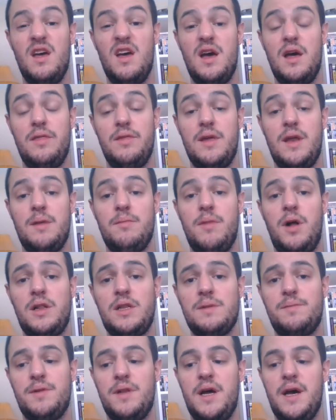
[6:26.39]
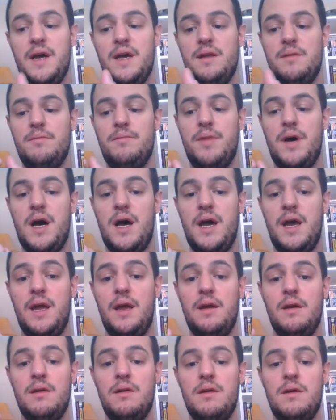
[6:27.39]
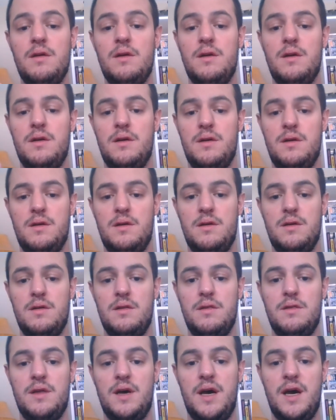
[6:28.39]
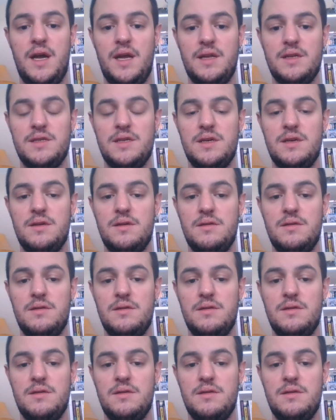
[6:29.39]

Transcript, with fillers: and then multiply it by the height.